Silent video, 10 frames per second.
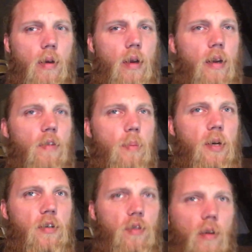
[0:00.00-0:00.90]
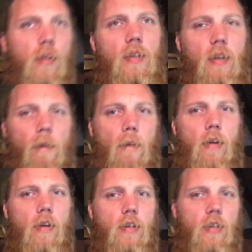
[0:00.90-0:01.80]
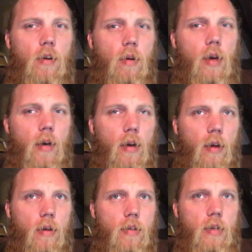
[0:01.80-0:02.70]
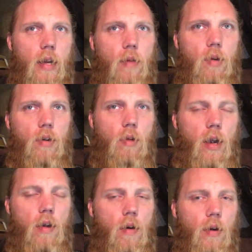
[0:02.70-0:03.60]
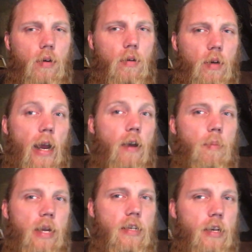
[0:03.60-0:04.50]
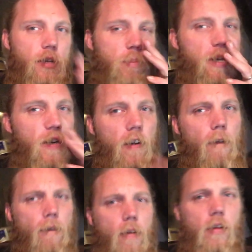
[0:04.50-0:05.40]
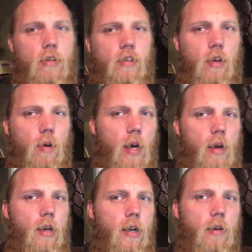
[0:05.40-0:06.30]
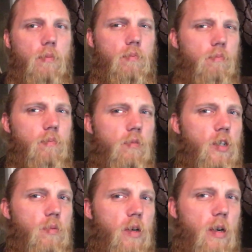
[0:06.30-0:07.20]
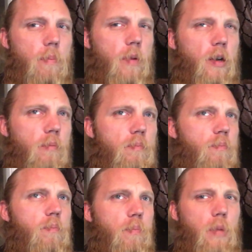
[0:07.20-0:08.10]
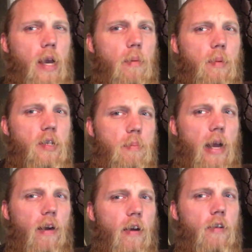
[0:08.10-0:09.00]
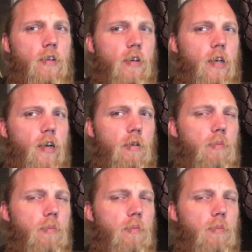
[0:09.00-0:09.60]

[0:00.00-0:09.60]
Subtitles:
Good evening, beard strugglers. Today I wanted to write an article on how to maintain your beard. Just wanted to, kind of put some background to it.